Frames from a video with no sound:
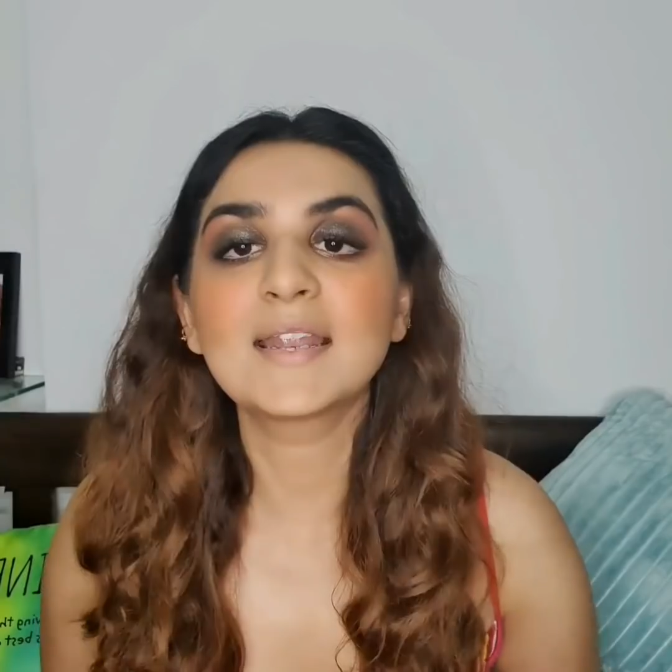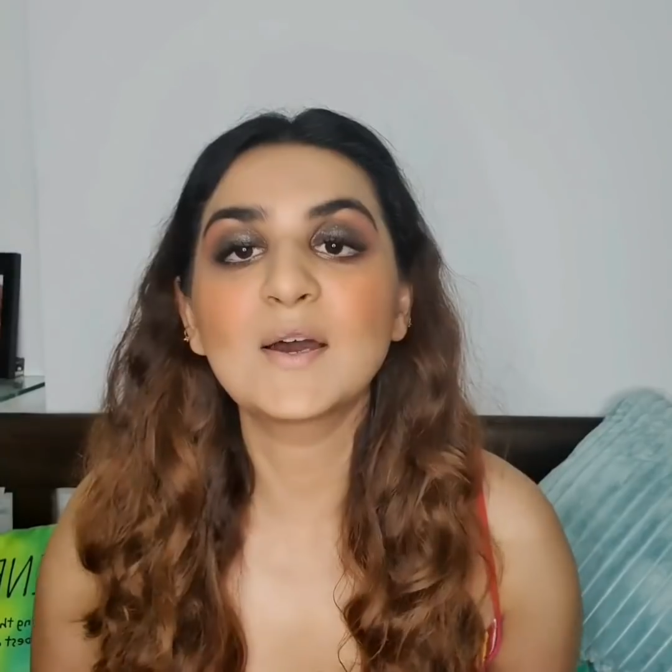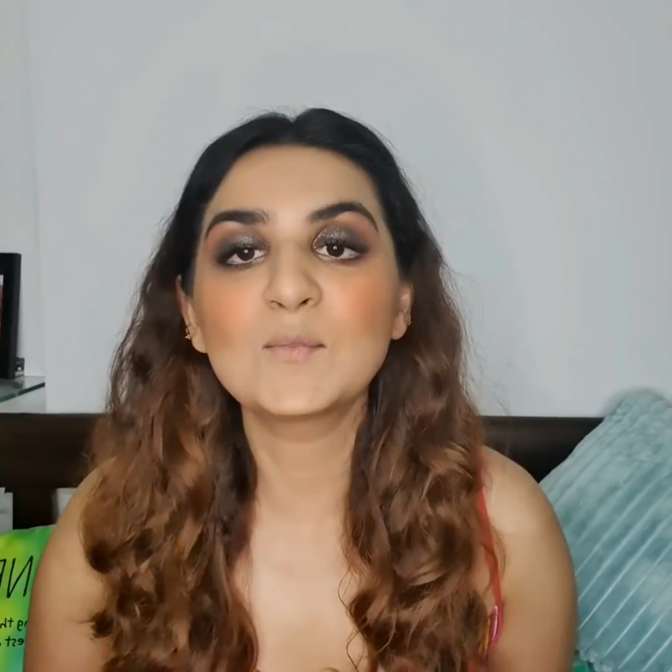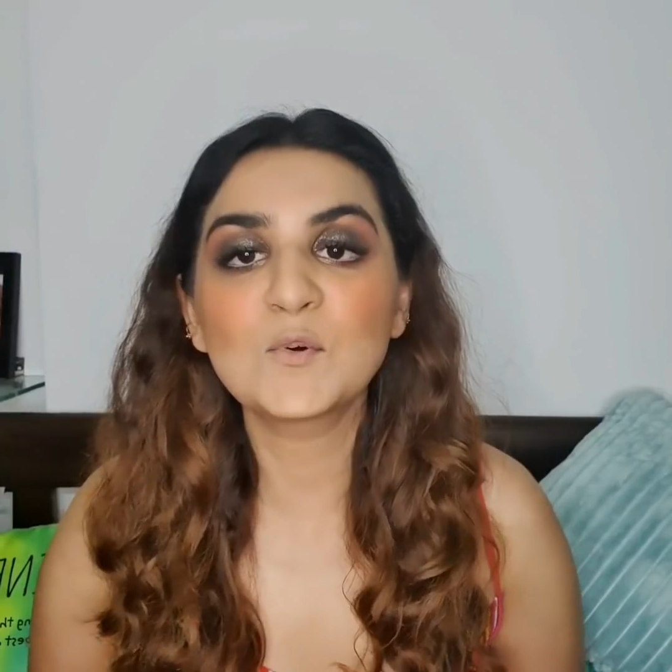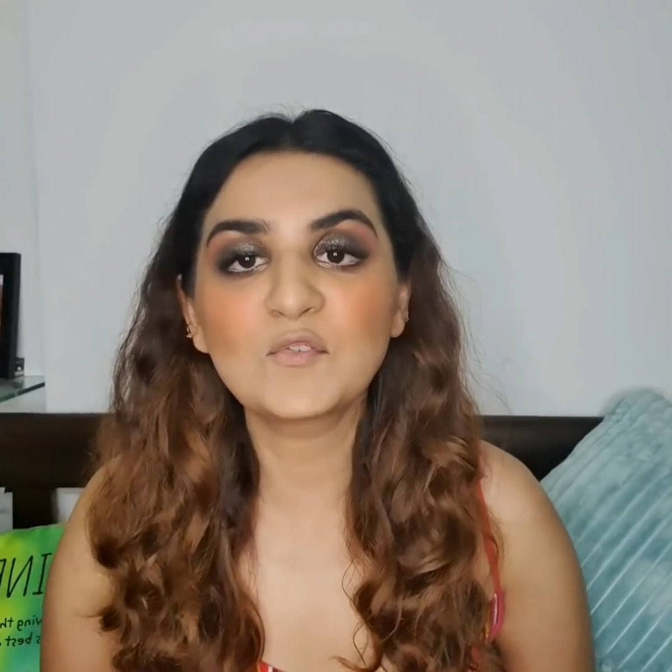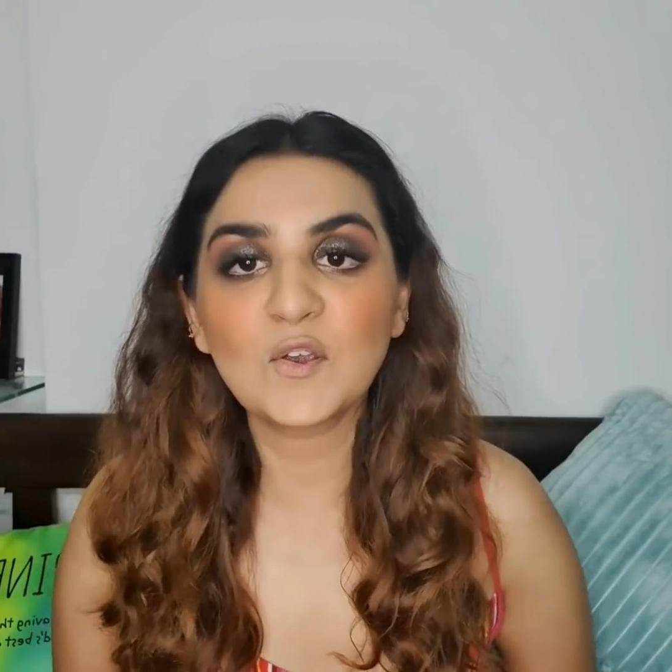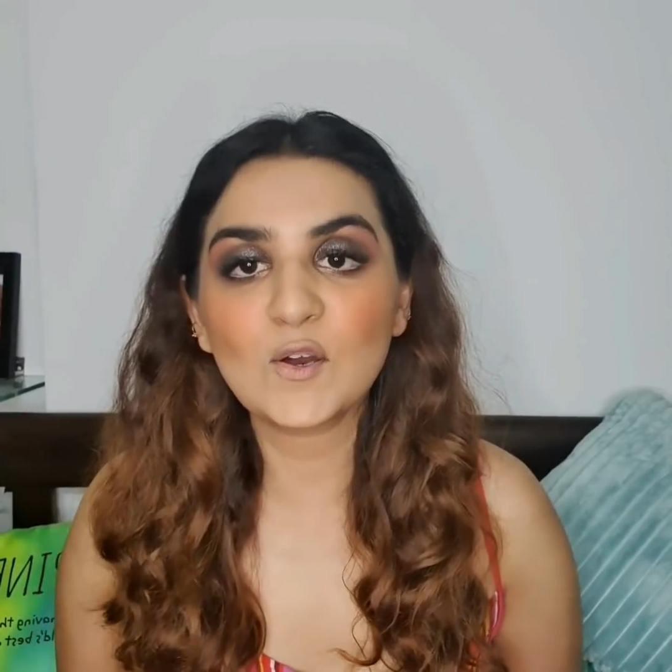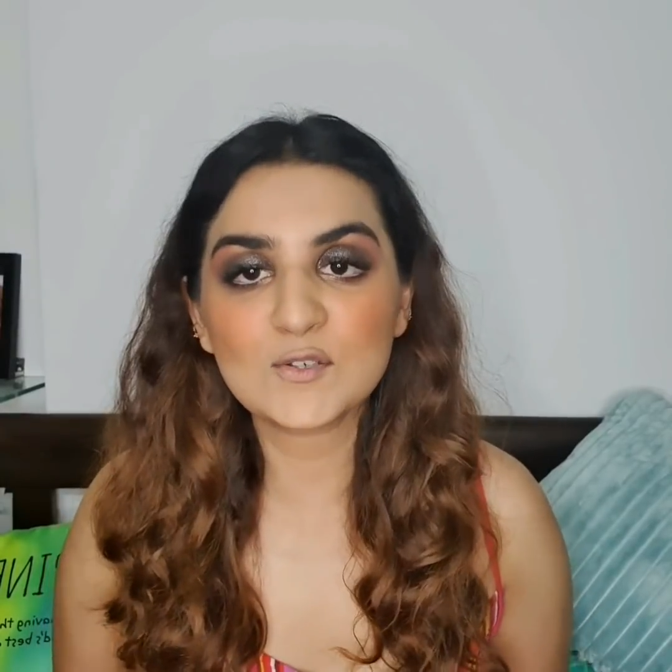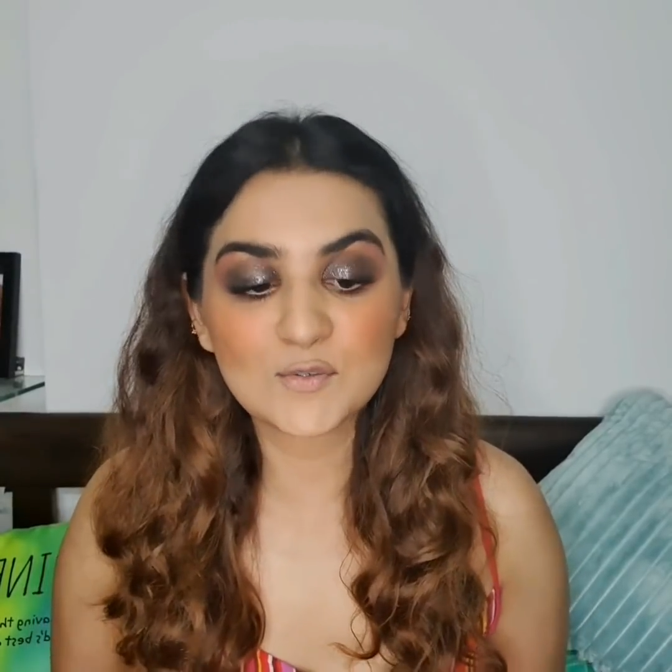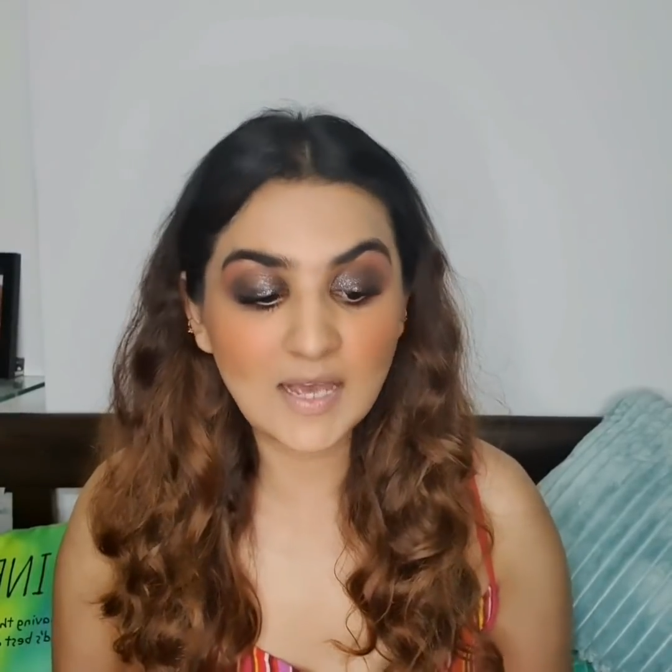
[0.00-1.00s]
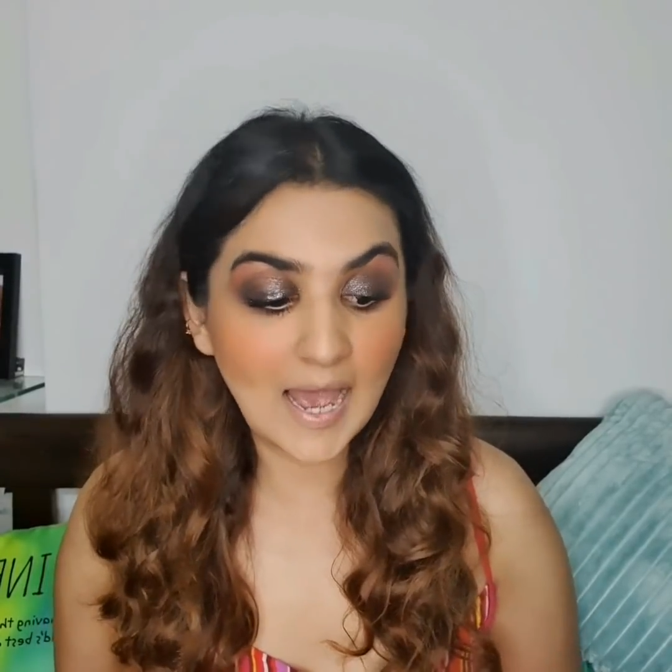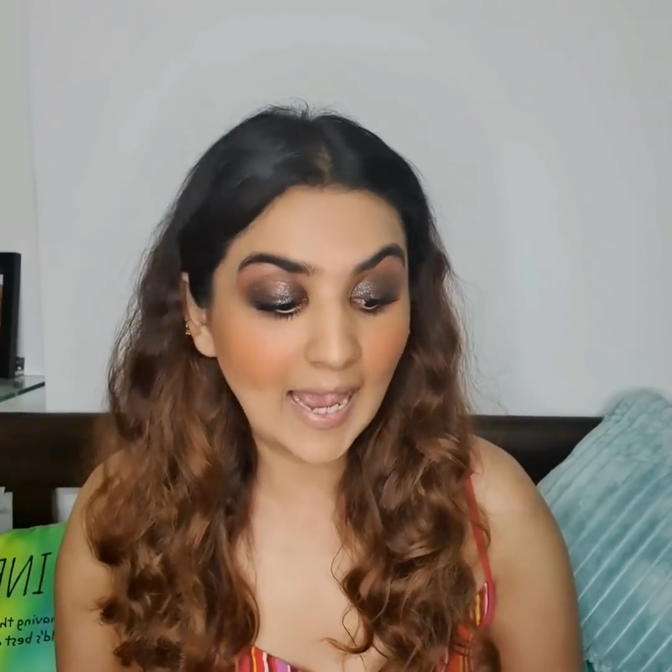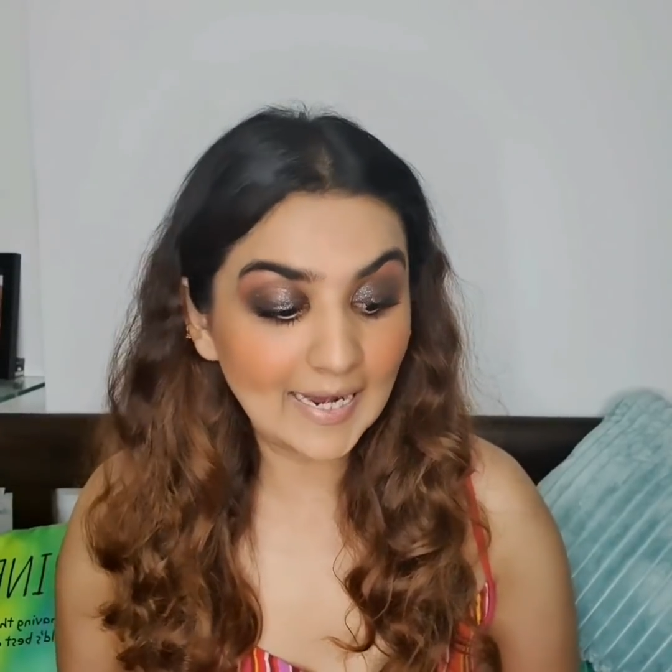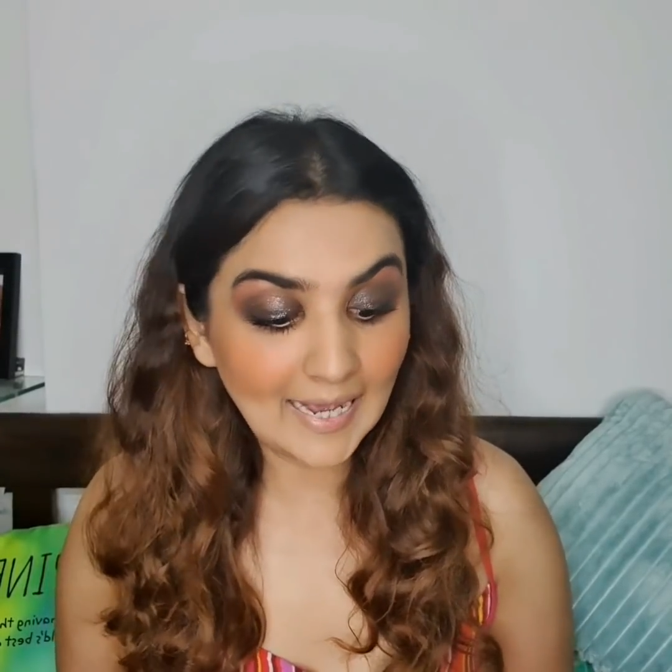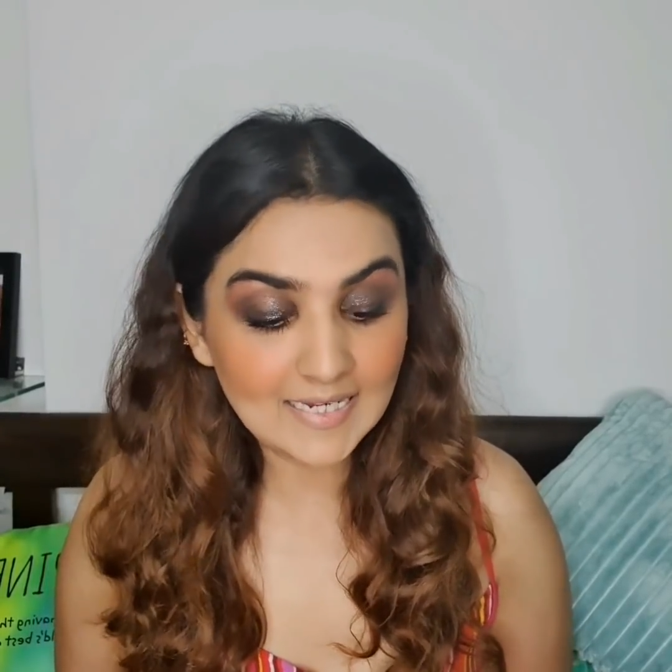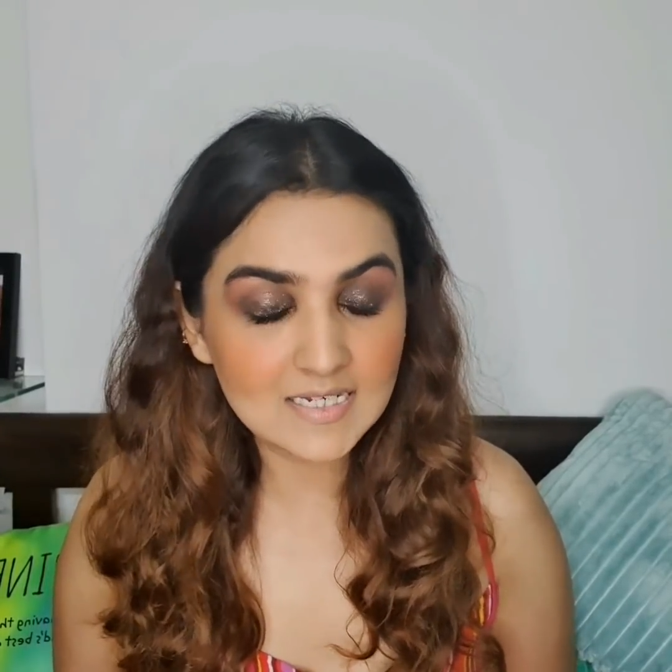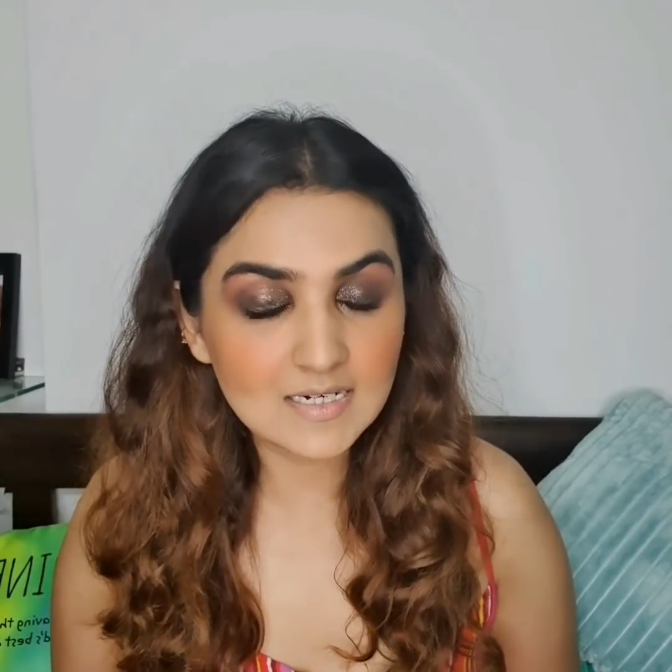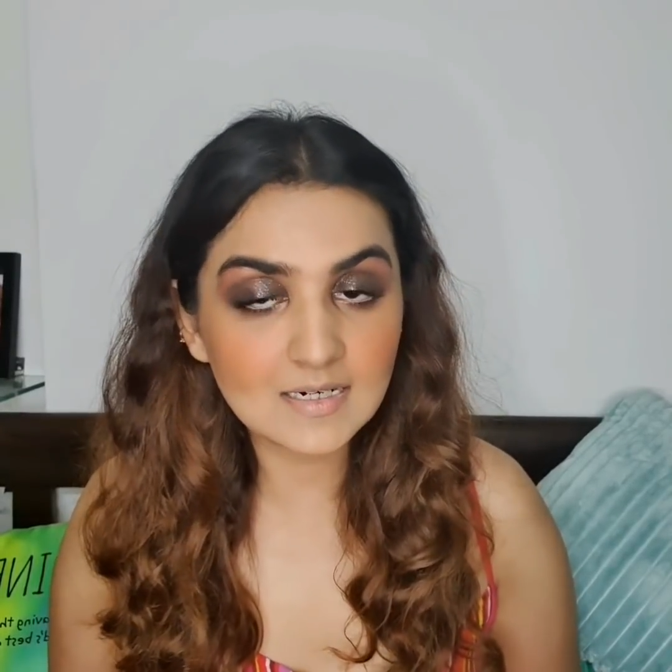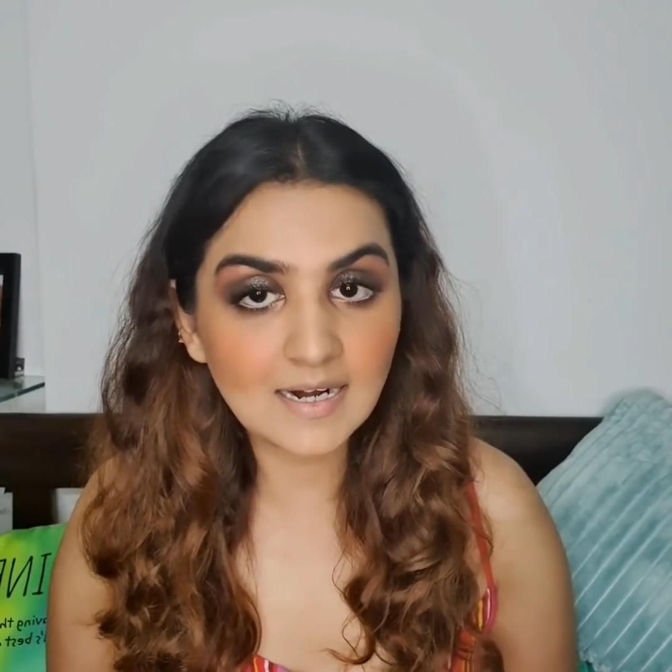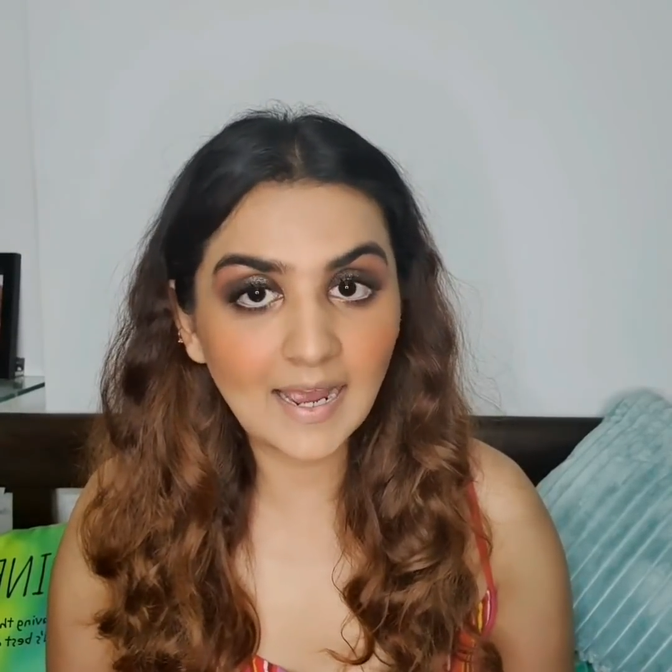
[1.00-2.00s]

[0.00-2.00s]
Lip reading: Now moving on to the highlighter,